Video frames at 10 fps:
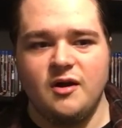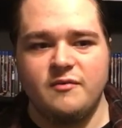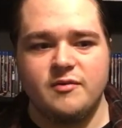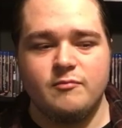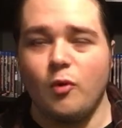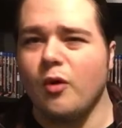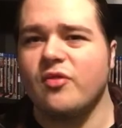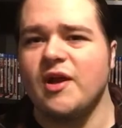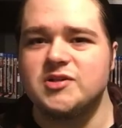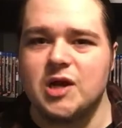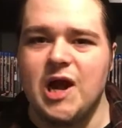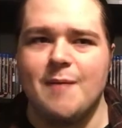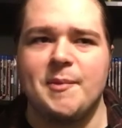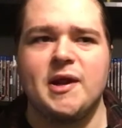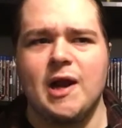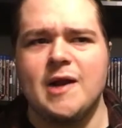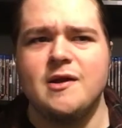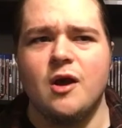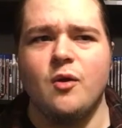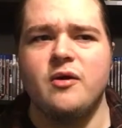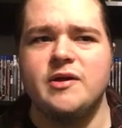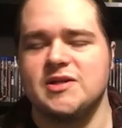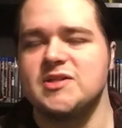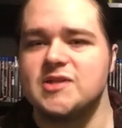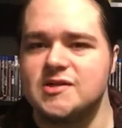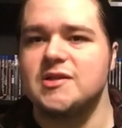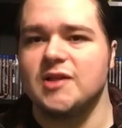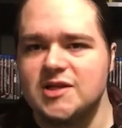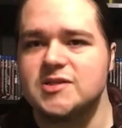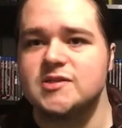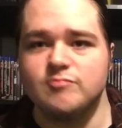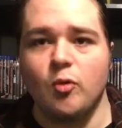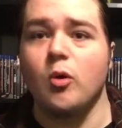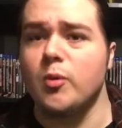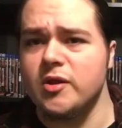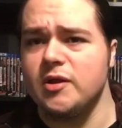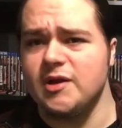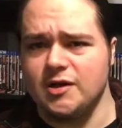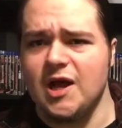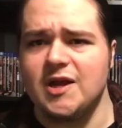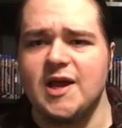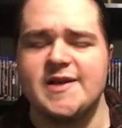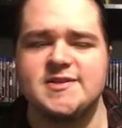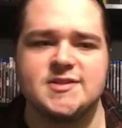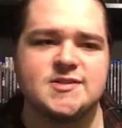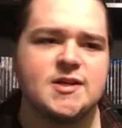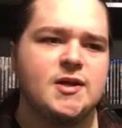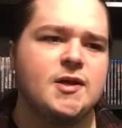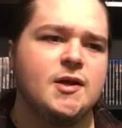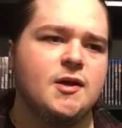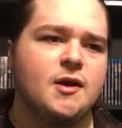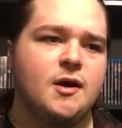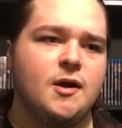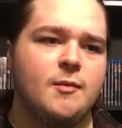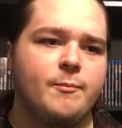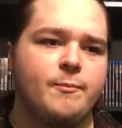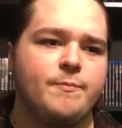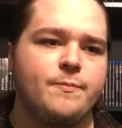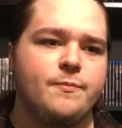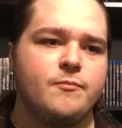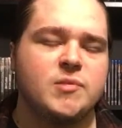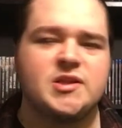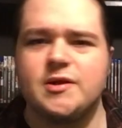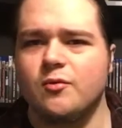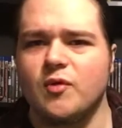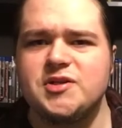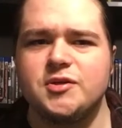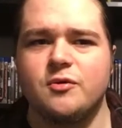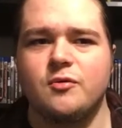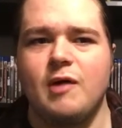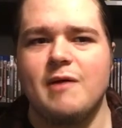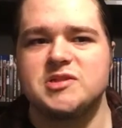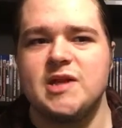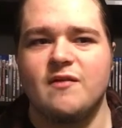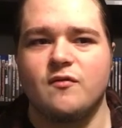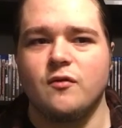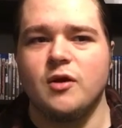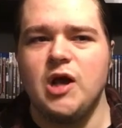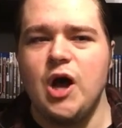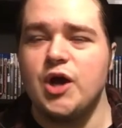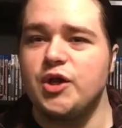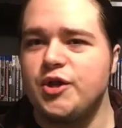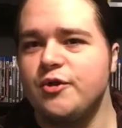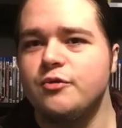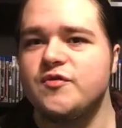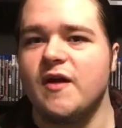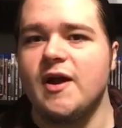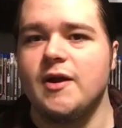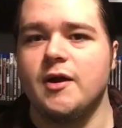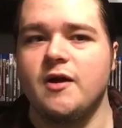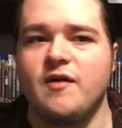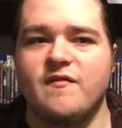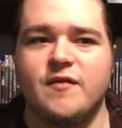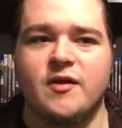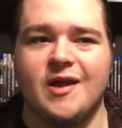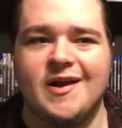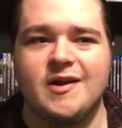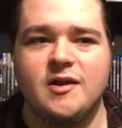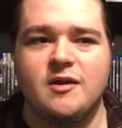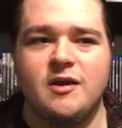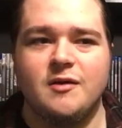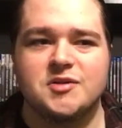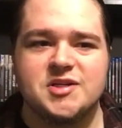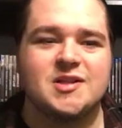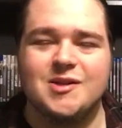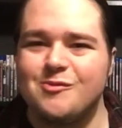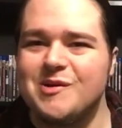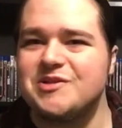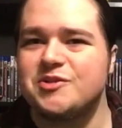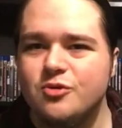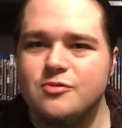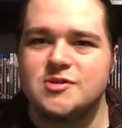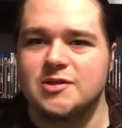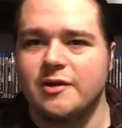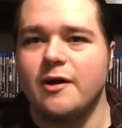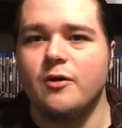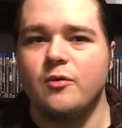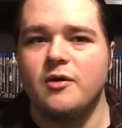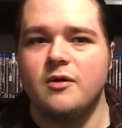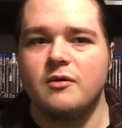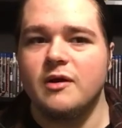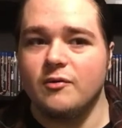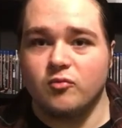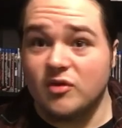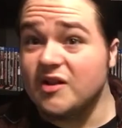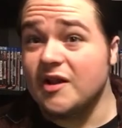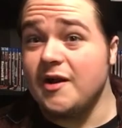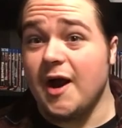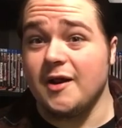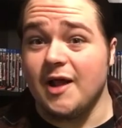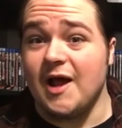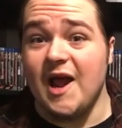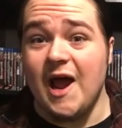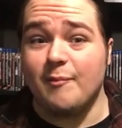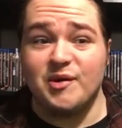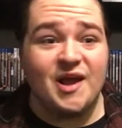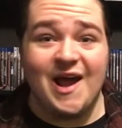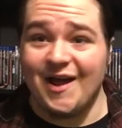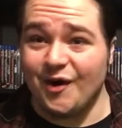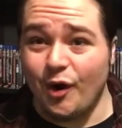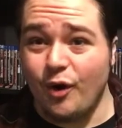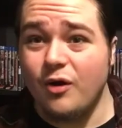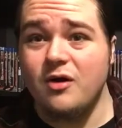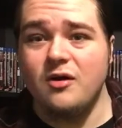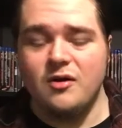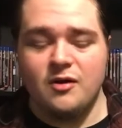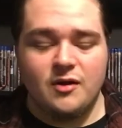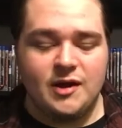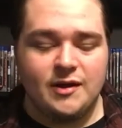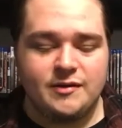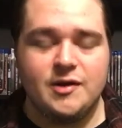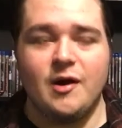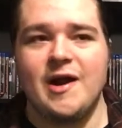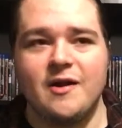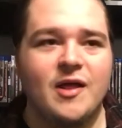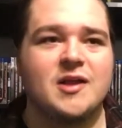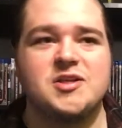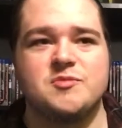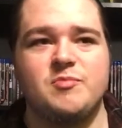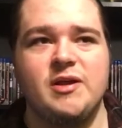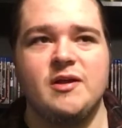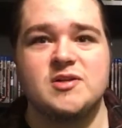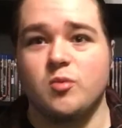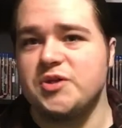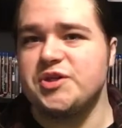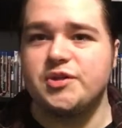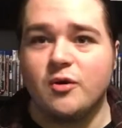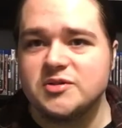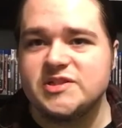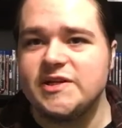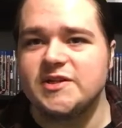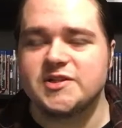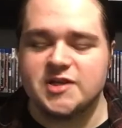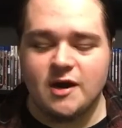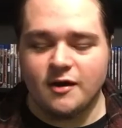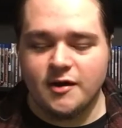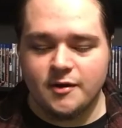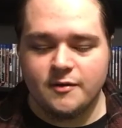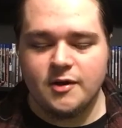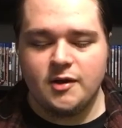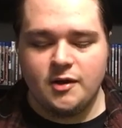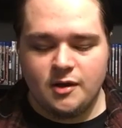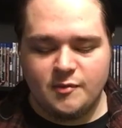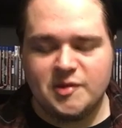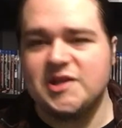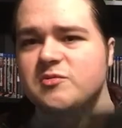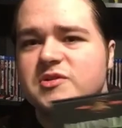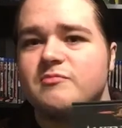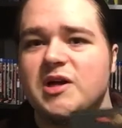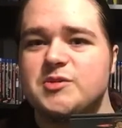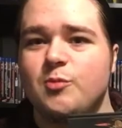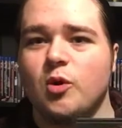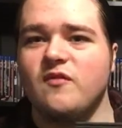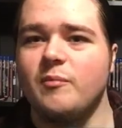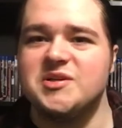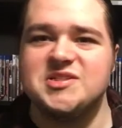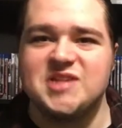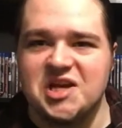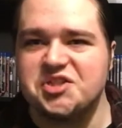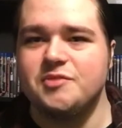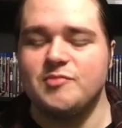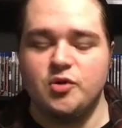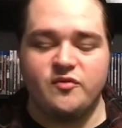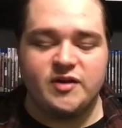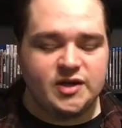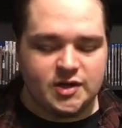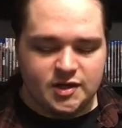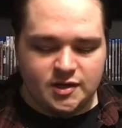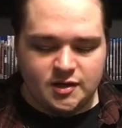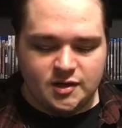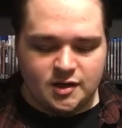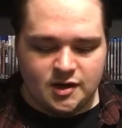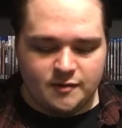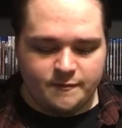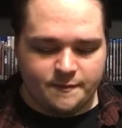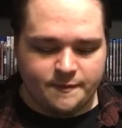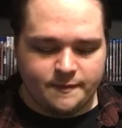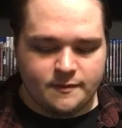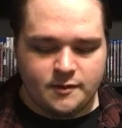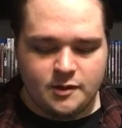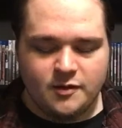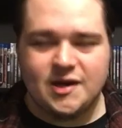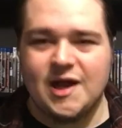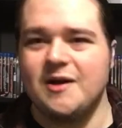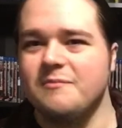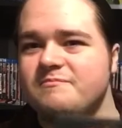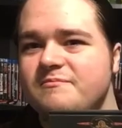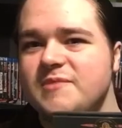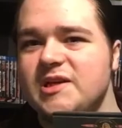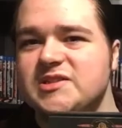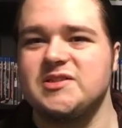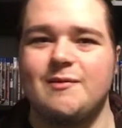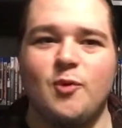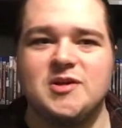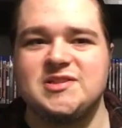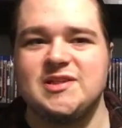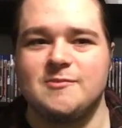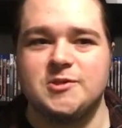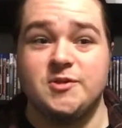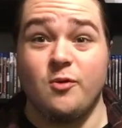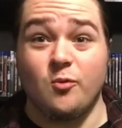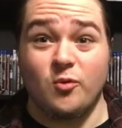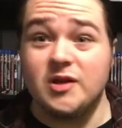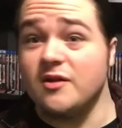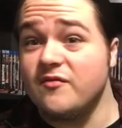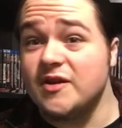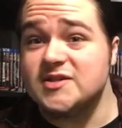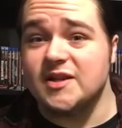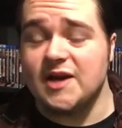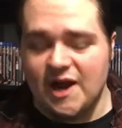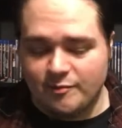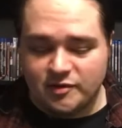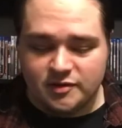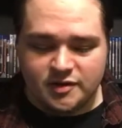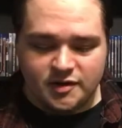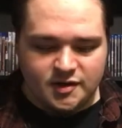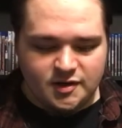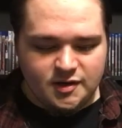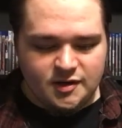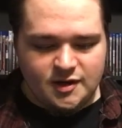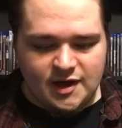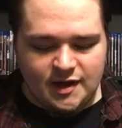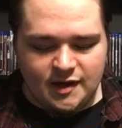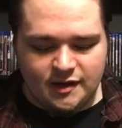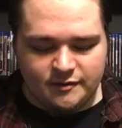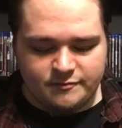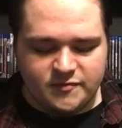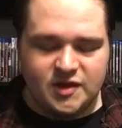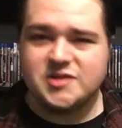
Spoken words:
More things are happening, and I know, in a sense, less is more in a lot of cases. But the original, I was never a huge fan of. I felt like it was just a little bit too slow, and really not a lot happened at all. And, I know that could just be, it's what you don't see is scarier. But this one's much more of a possession movie. It kind of is somewhat similar to the real events that happen. And, yeah, it's